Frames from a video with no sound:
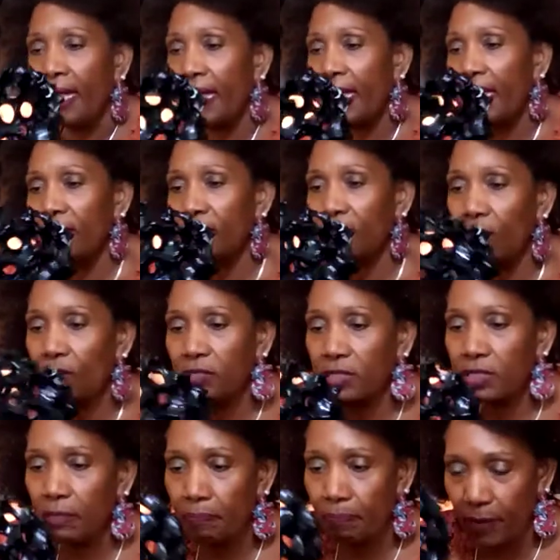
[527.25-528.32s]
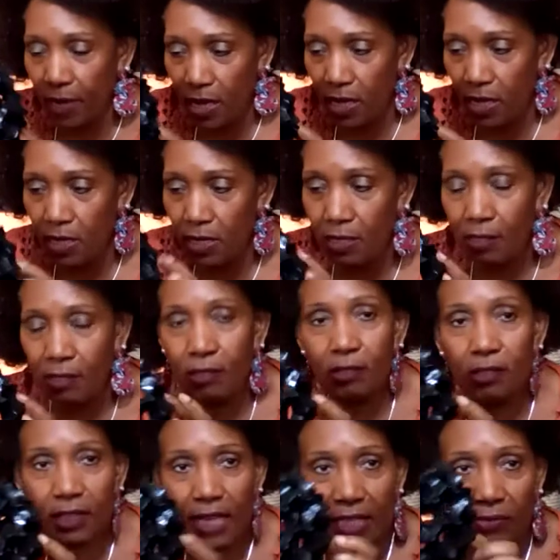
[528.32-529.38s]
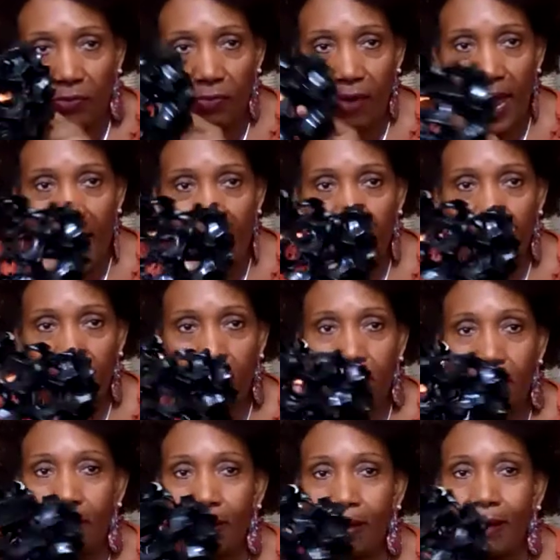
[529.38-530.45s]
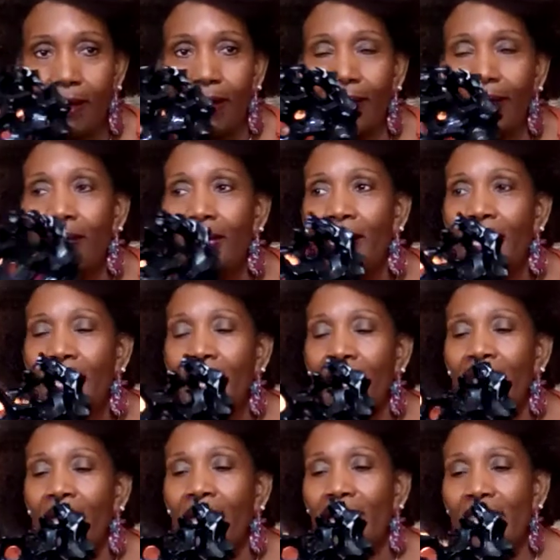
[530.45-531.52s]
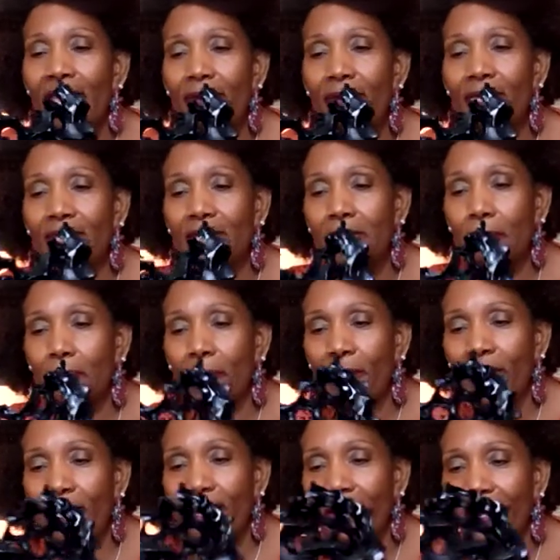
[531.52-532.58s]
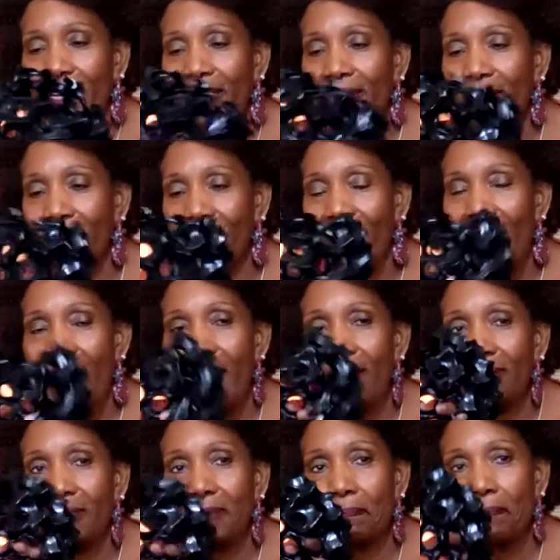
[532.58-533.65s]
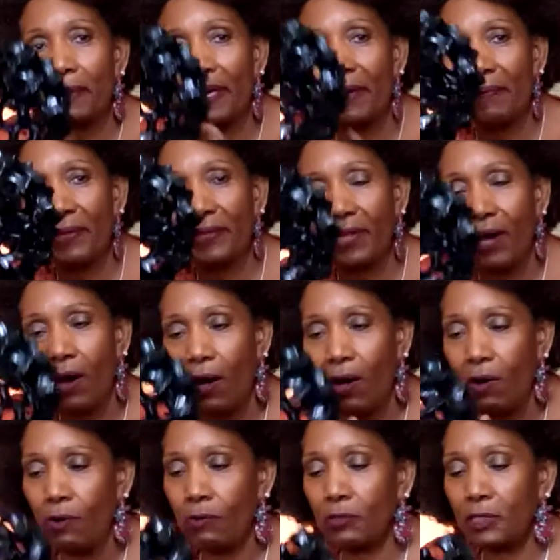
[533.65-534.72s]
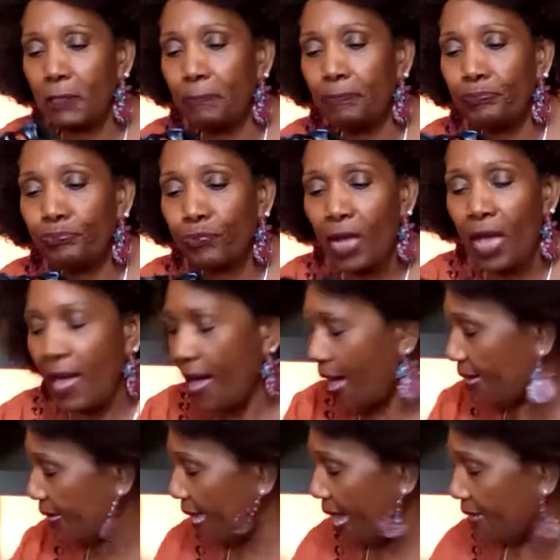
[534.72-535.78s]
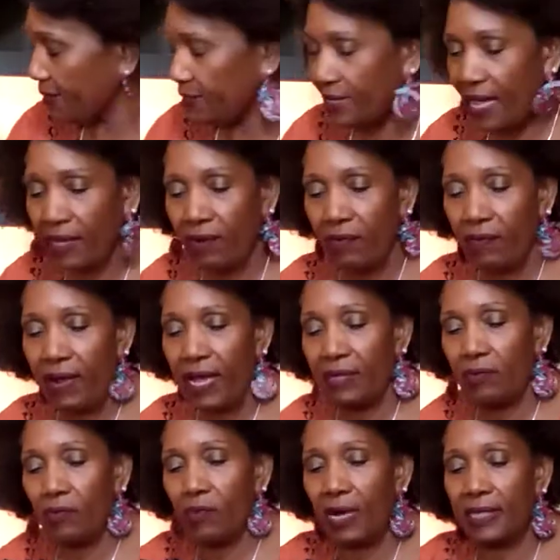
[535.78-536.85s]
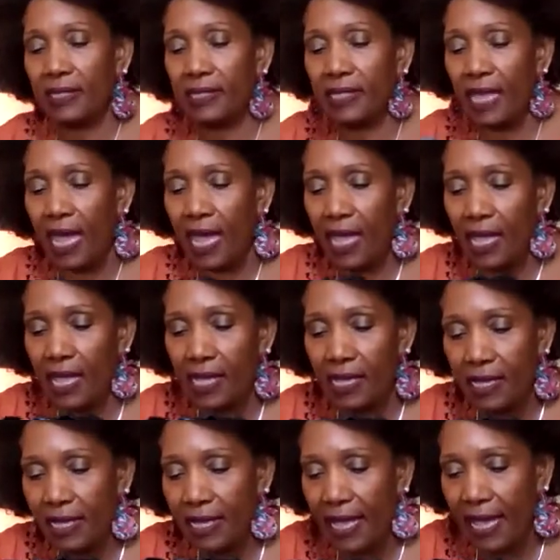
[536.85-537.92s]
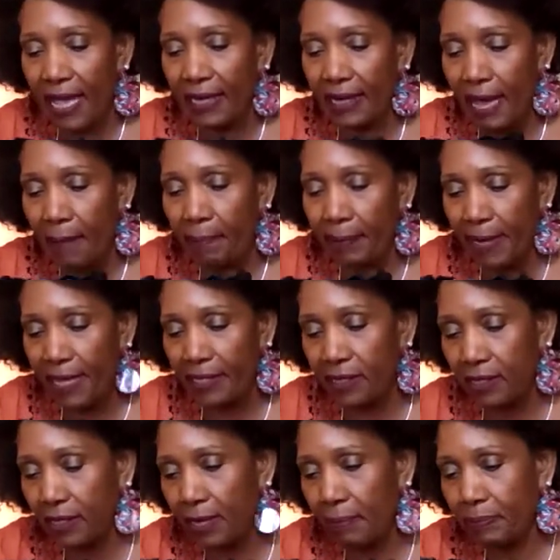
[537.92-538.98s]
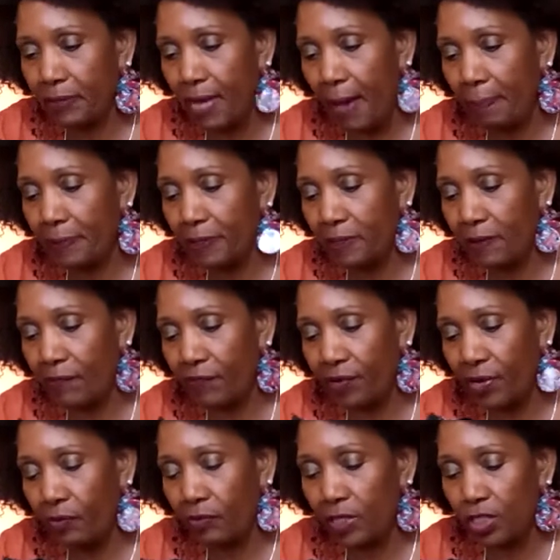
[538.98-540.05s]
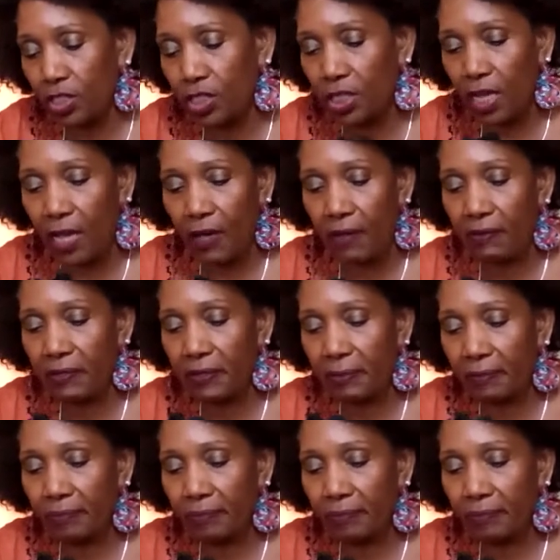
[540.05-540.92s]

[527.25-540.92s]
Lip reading: It used to be just round. It was a spear, round spear with a hose. I got decorating one day and I placed it up top of some floating shelves.